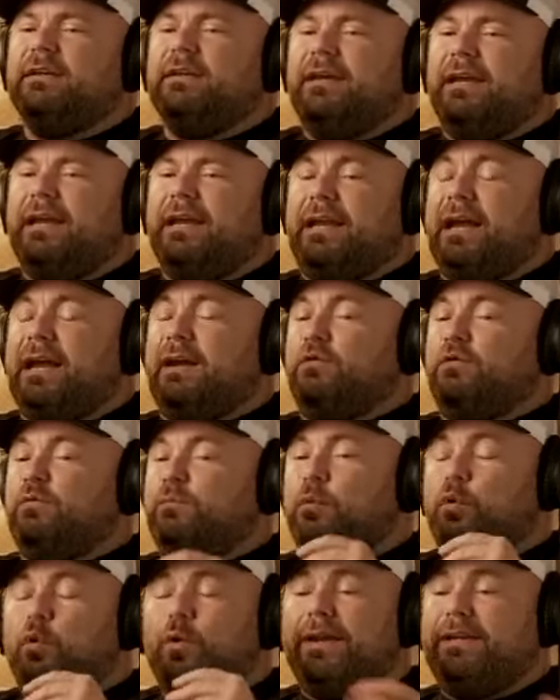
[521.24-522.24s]
And I mm-hmm.
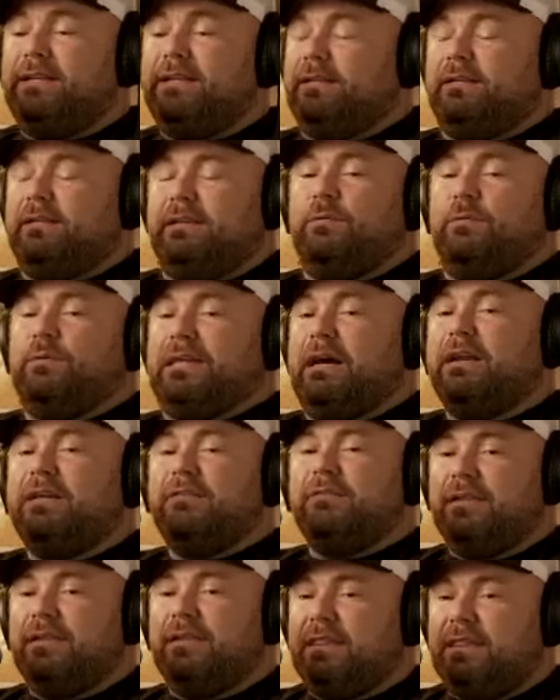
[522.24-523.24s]
poignantly, without
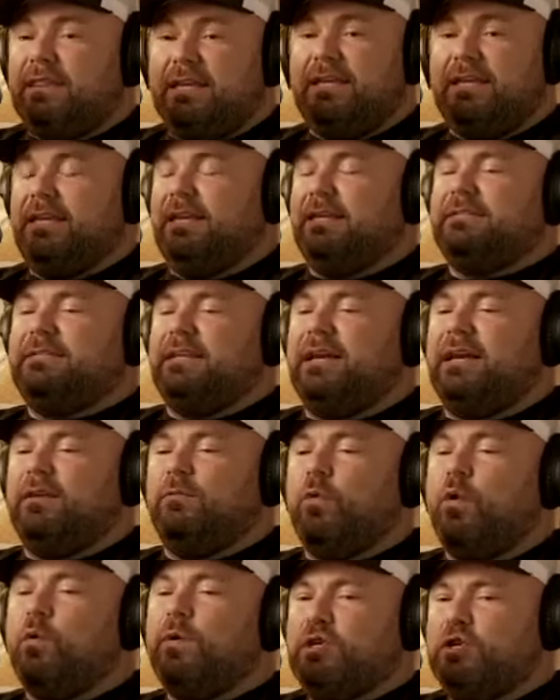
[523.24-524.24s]
even thinking, said,
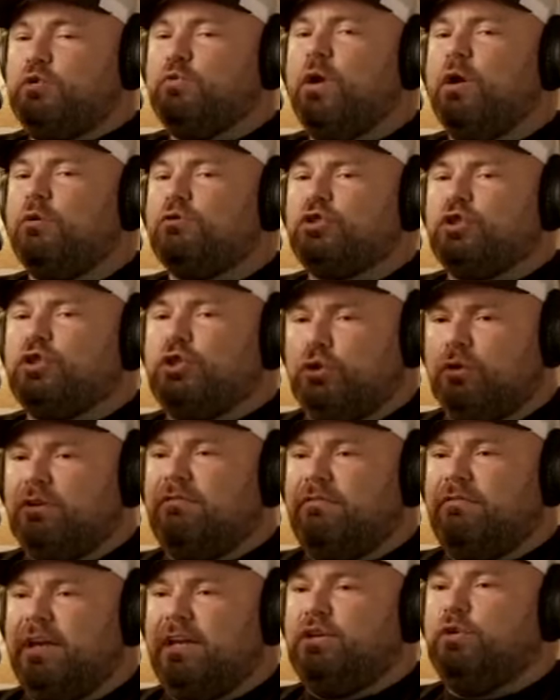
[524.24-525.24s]
Well, when you host your
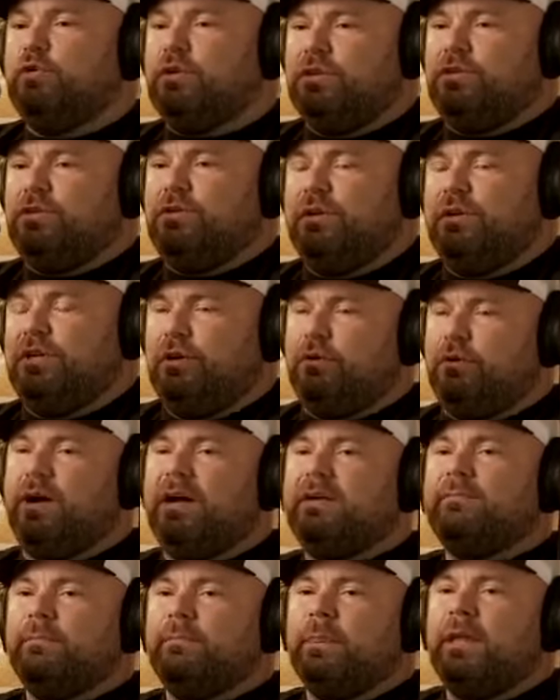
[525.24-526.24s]
event, you can do it your
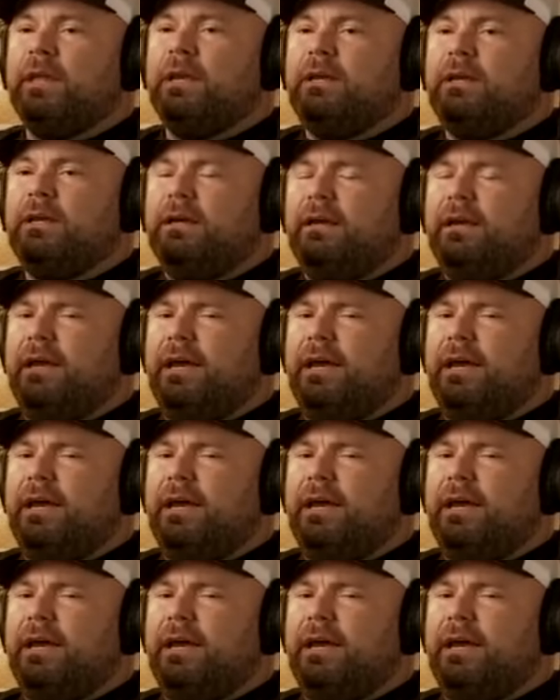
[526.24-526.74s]
way. Yeah.